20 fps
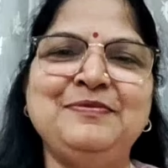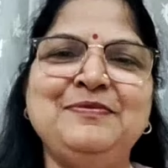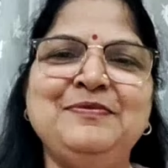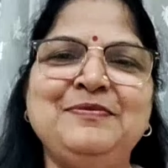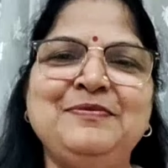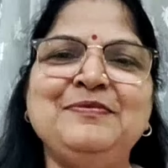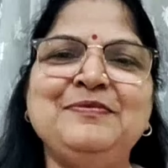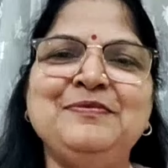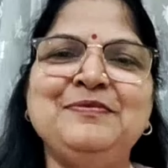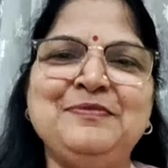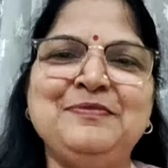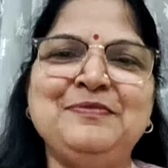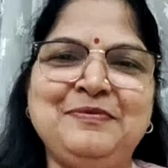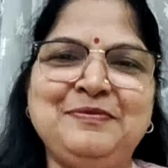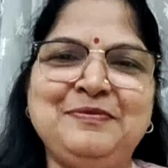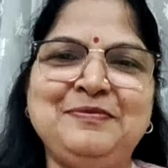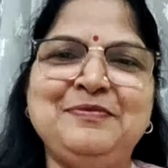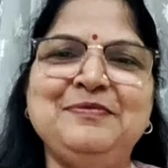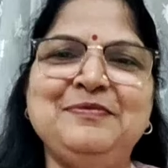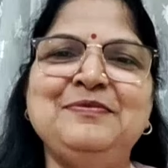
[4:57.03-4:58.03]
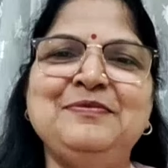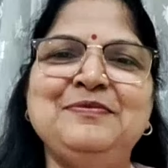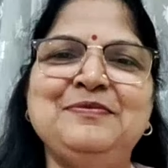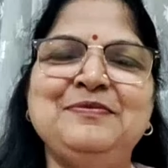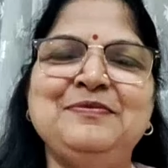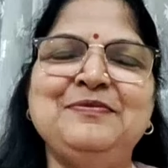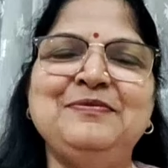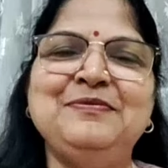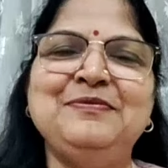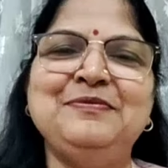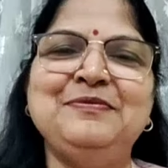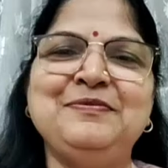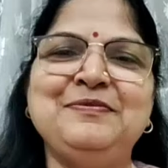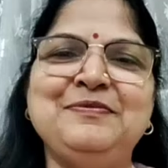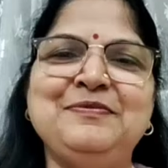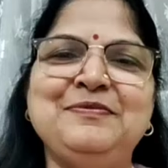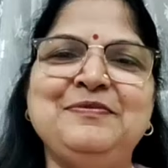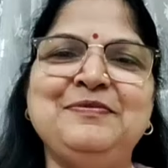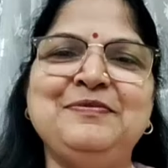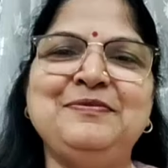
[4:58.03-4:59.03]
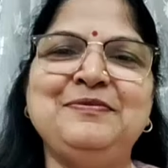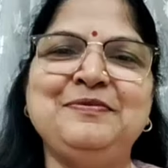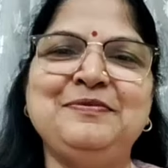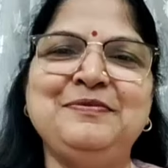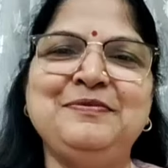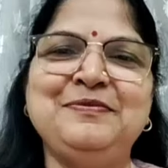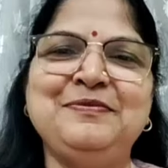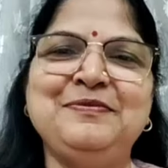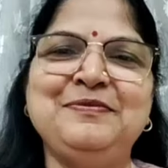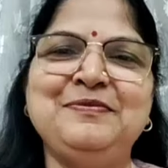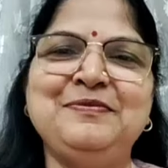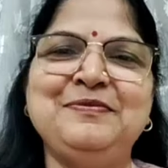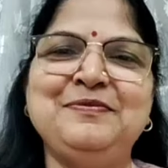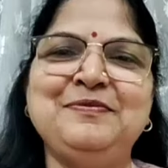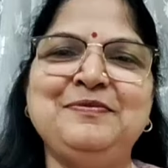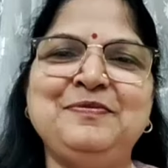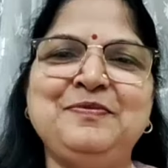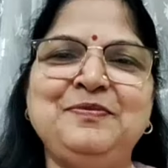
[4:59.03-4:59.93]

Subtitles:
(not speaking)